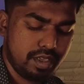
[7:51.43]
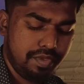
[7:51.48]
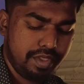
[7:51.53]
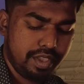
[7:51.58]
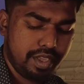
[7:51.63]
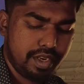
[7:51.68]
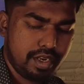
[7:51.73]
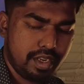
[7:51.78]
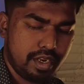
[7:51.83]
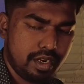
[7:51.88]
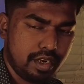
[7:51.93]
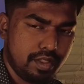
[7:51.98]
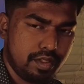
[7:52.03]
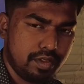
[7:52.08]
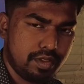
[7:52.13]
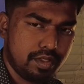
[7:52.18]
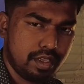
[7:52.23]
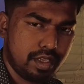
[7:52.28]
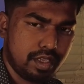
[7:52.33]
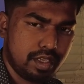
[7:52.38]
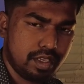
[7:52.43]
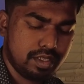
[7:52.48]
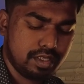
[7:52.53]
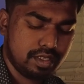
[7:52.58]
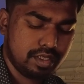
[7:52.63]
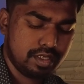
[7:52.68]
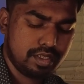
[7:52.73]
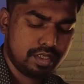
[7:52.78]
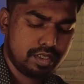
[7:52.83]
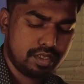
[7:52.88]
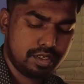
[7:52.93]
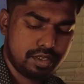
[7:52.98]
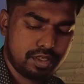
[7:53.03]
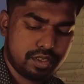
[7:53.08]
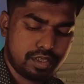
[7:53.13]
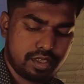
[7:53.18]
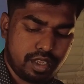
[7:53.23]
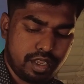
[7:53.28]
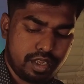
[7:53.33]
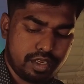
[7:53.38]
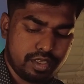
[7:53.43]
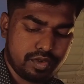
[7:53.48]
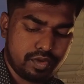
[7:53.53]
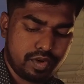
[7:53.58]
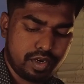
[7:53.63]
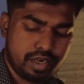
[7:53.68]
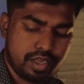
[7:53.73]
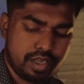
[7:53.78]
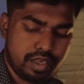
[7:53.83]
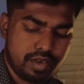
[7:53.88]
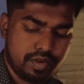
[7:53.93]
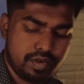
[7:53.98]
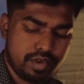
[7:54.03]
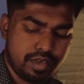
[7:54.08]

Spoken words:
And another thing is this just slides right out.